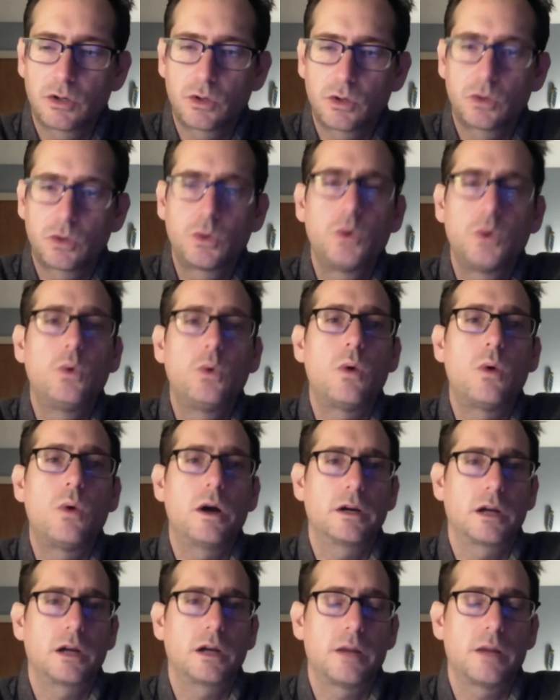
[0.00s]
cool
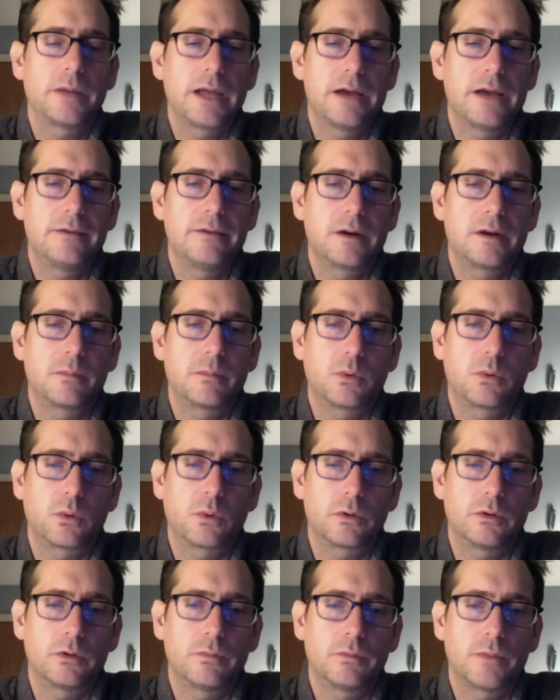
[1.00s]
water coming out of our
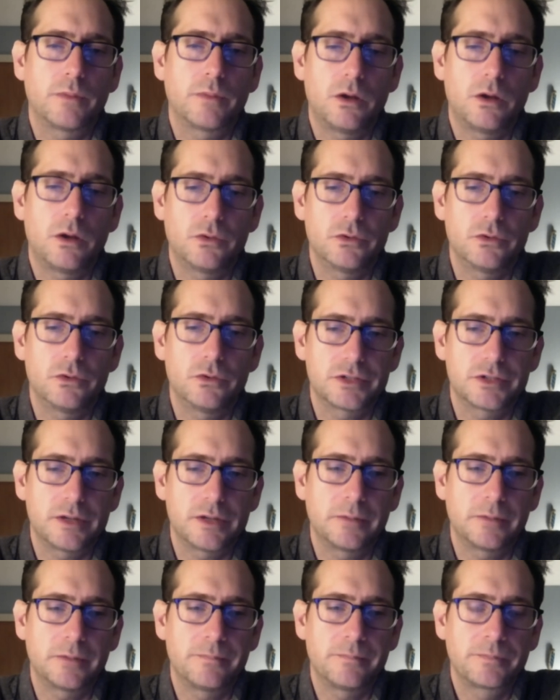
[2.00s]
portal all through the
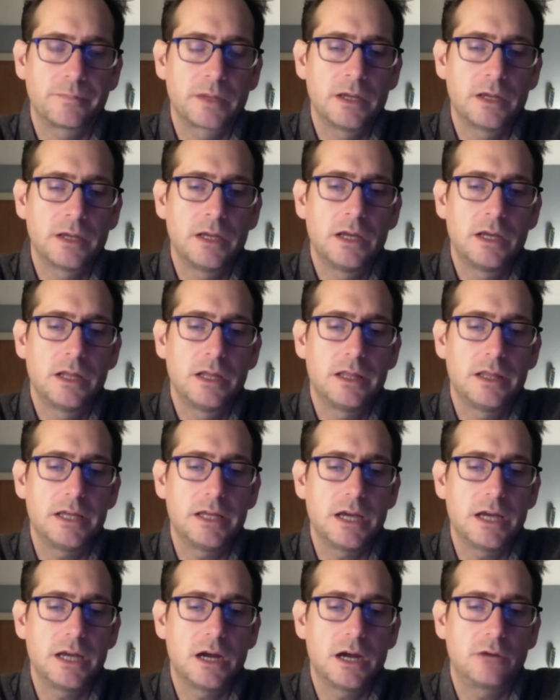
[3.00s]
summer.
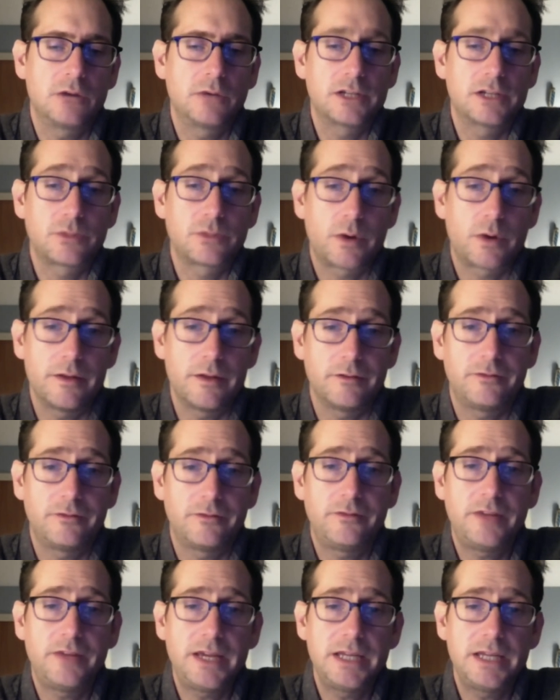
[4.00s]
The uh, reservoir that
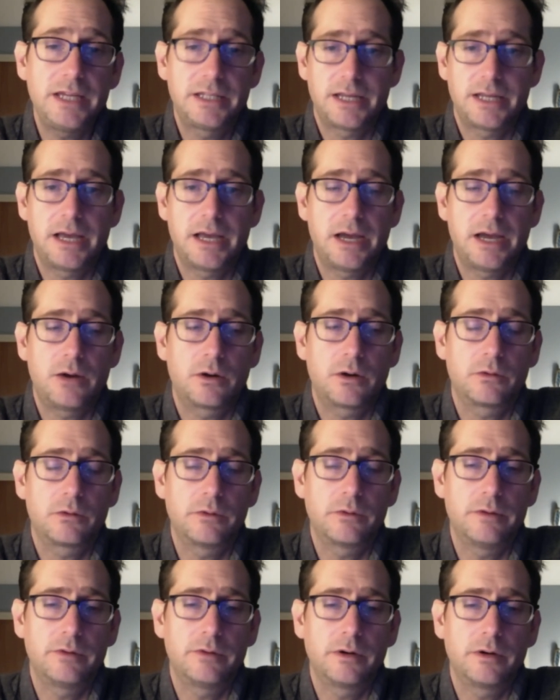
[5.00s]
feeds our
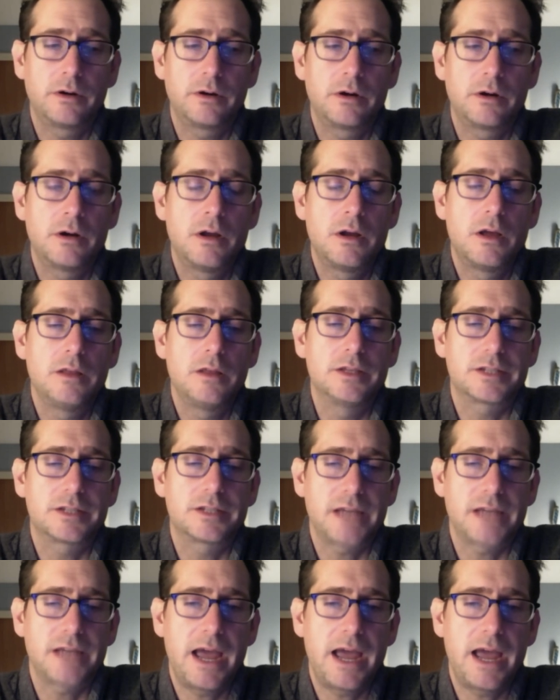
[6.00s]
river, the
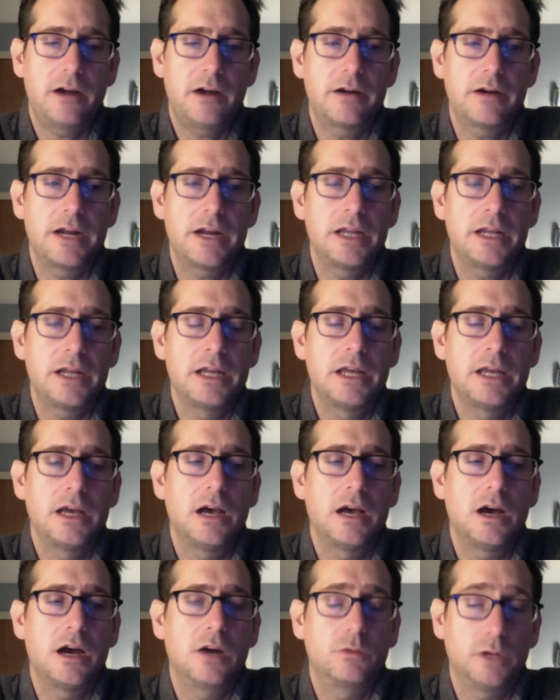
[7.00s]
Schoharie,
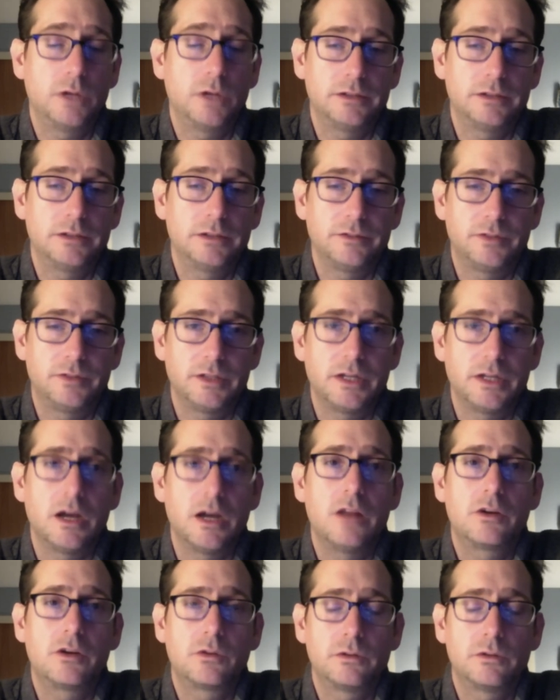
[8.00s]
uh, relative to the
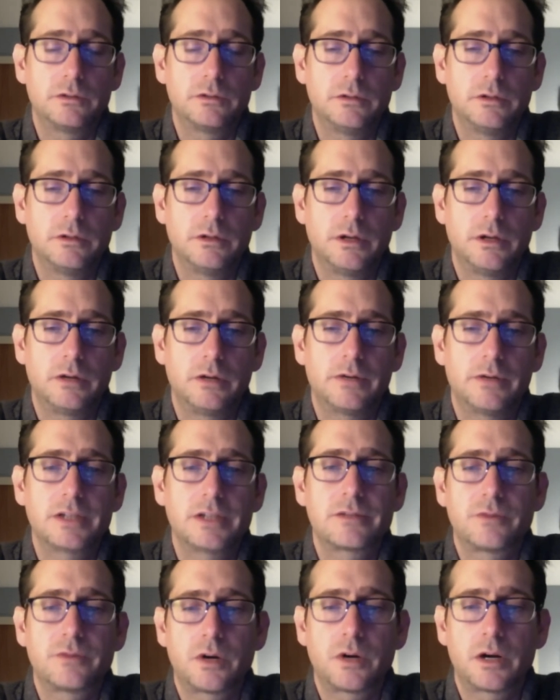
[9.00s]
other uh,
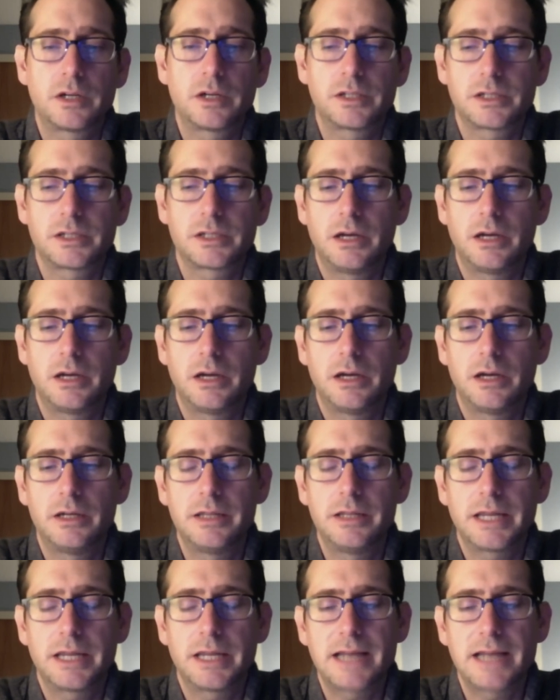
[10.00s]
reservoirs uh, in
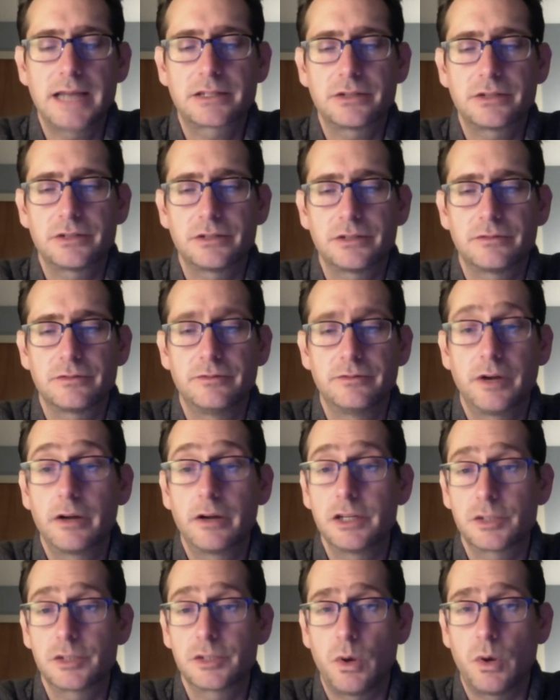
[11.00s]
the Catskills is very
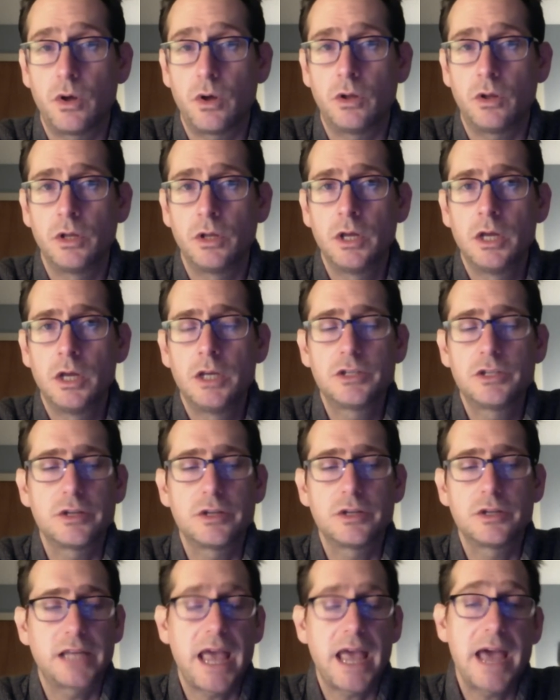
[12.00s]
small. So
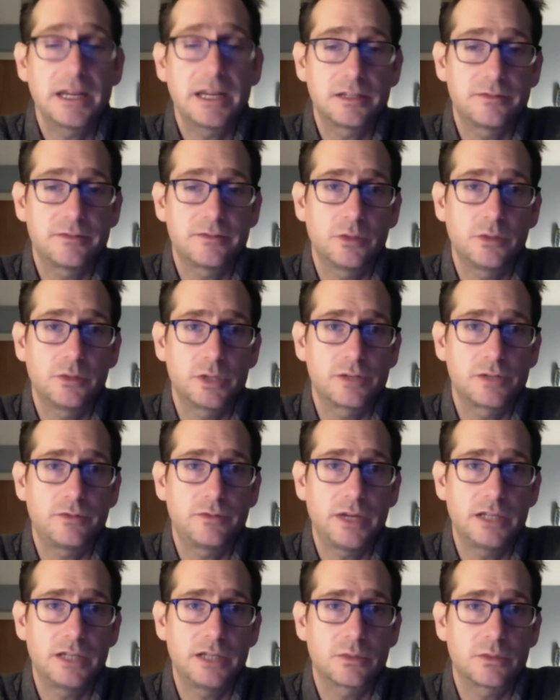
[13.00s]
the Cannonsville, which
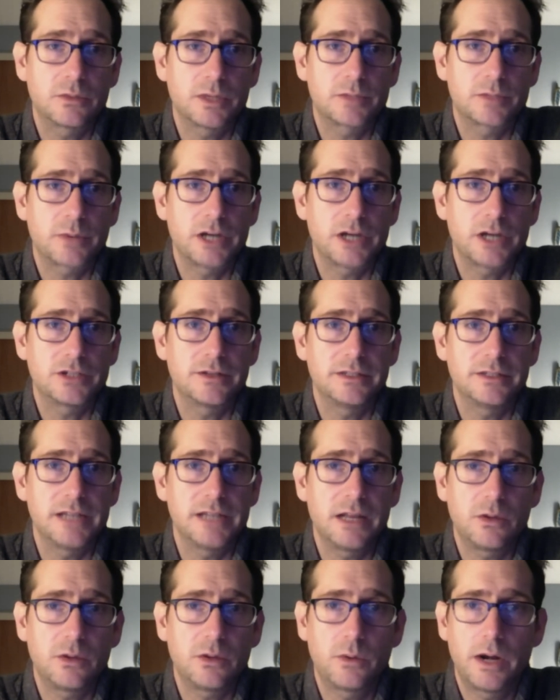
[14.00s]
feeds the West Branch of the
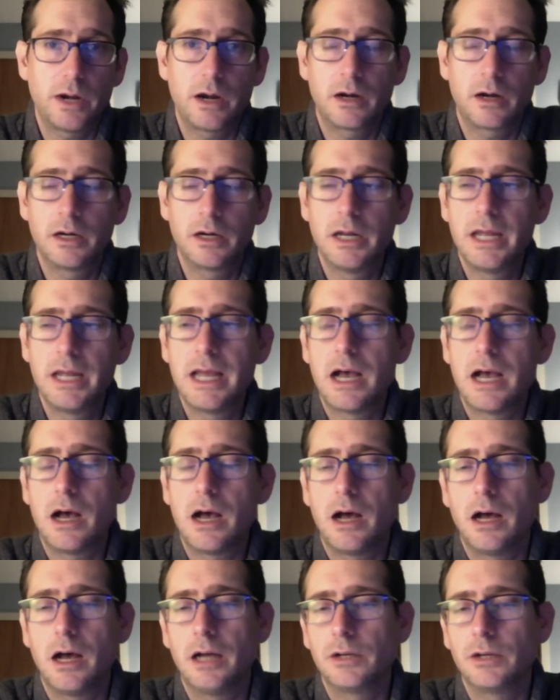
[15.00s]
Delaware,
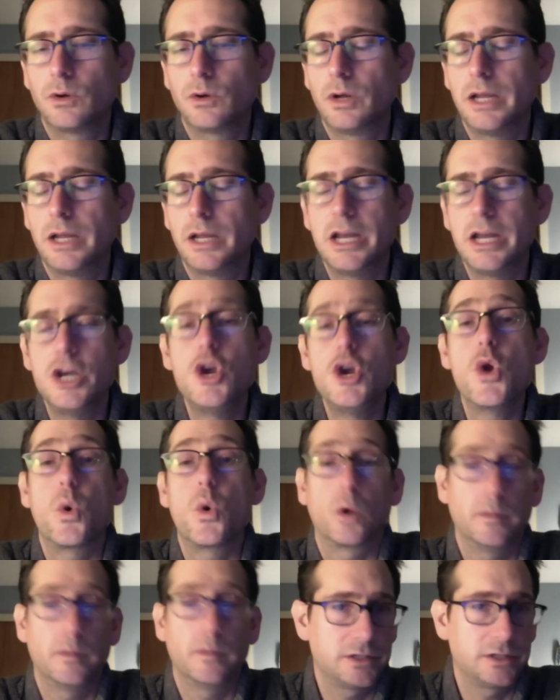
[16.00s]
uh,
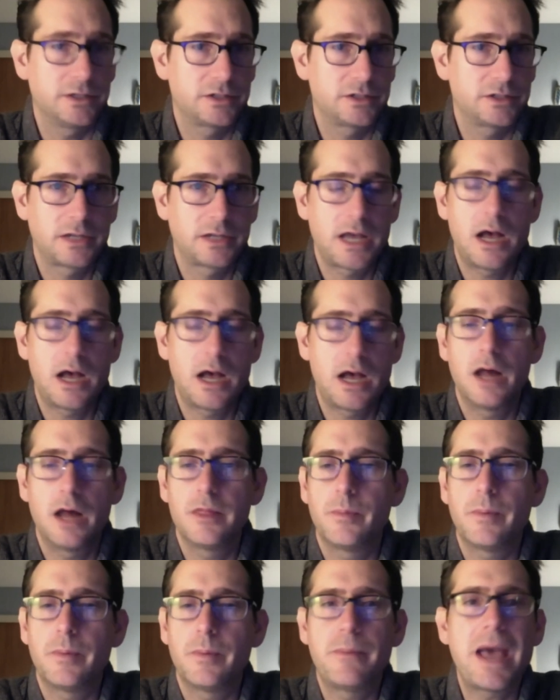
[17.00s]
enormous. the
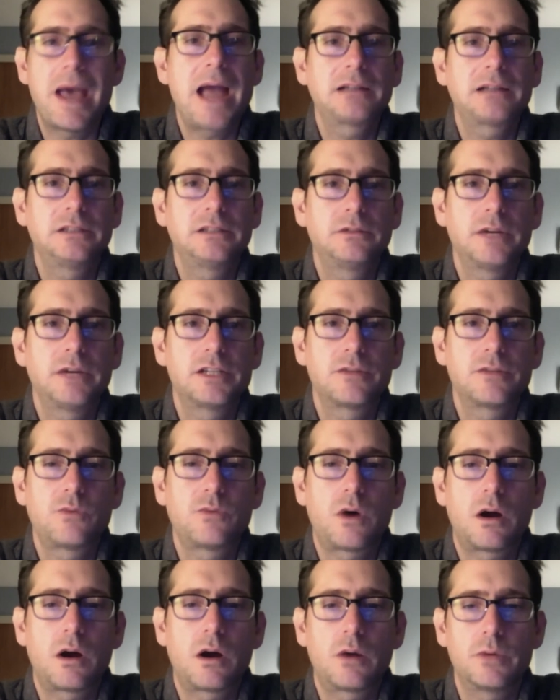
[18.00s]
Pepacton
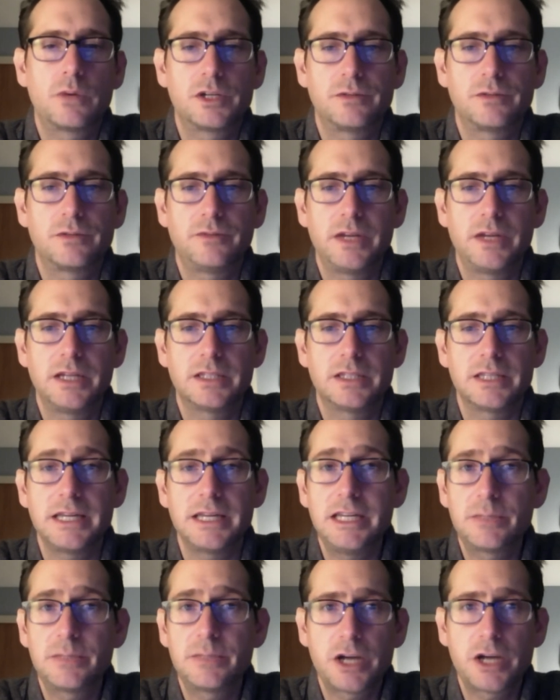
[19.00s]
Reservoir, which feeds the
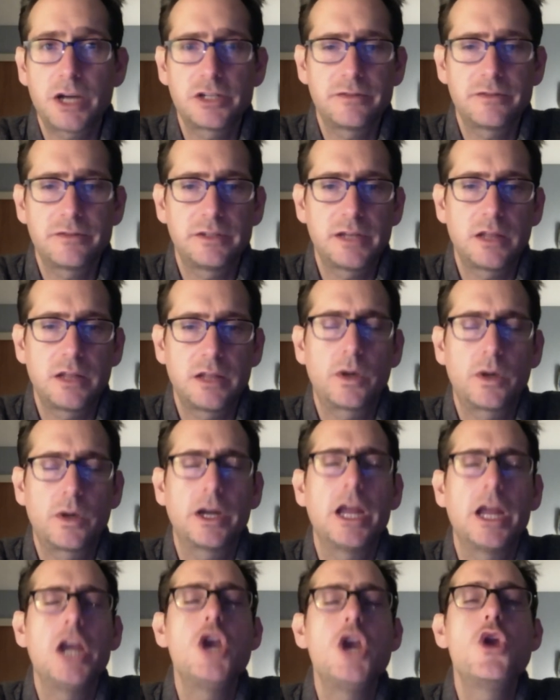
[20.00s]
East Branch of the Delaware,
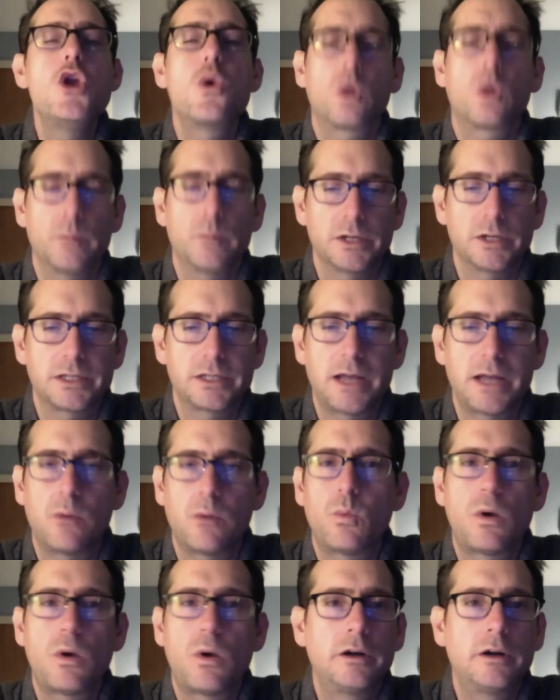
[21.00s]
enormous. That
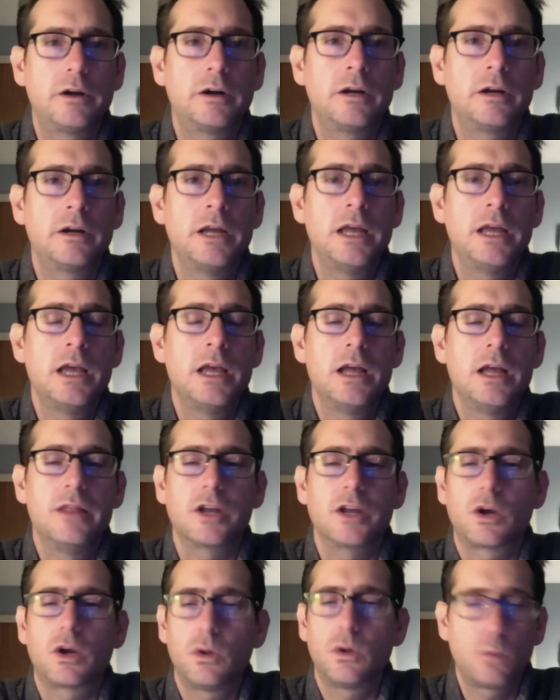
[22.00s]
water, the
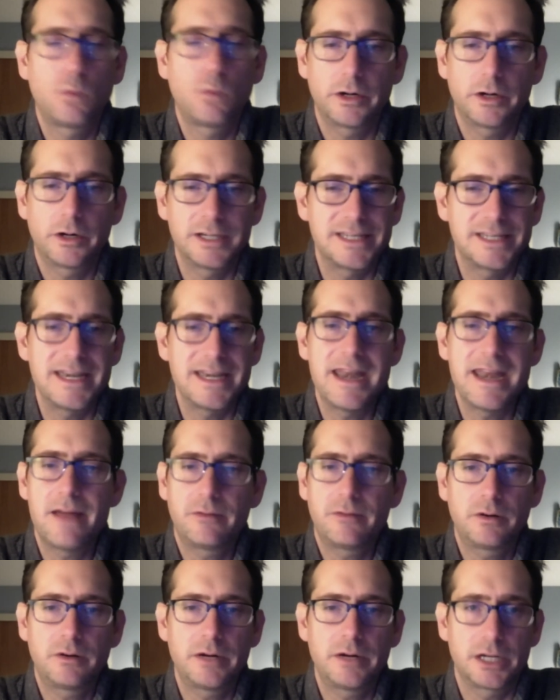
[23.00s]
cold water is
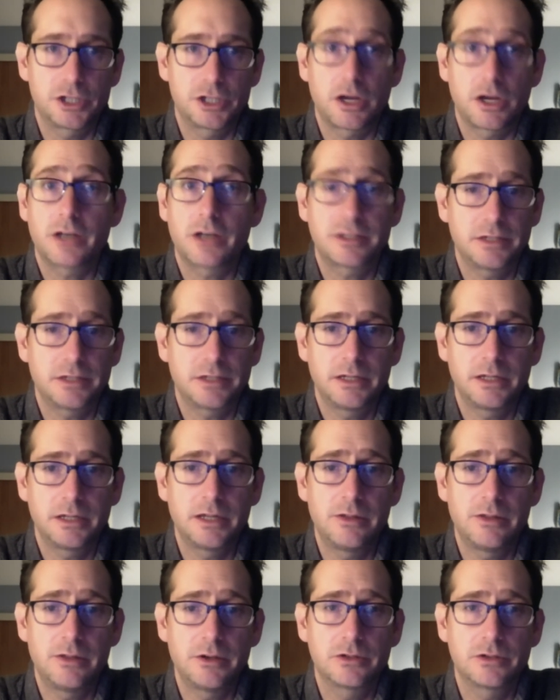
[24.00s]
never exhausted
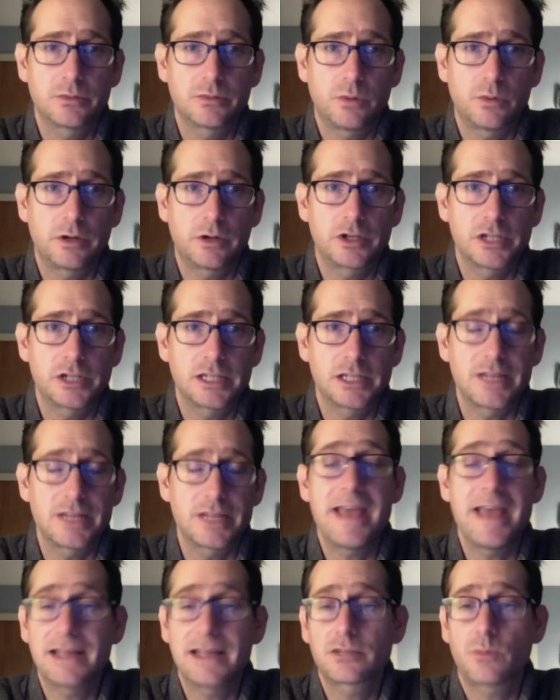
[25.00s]
in those watersheds, and
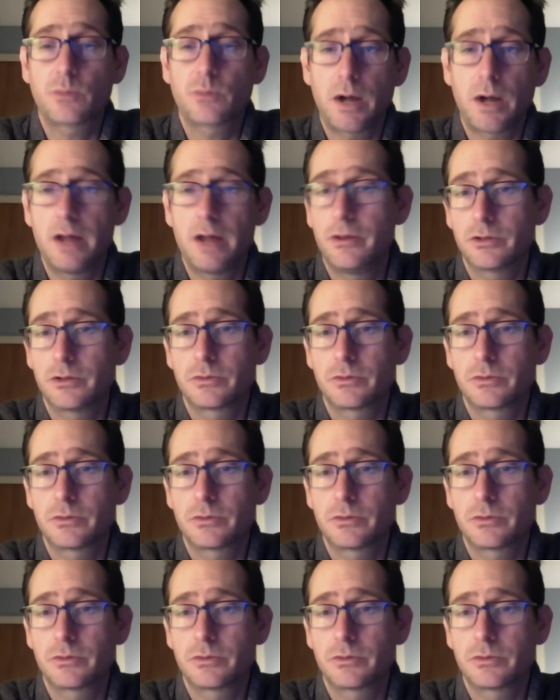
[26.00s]
that's why those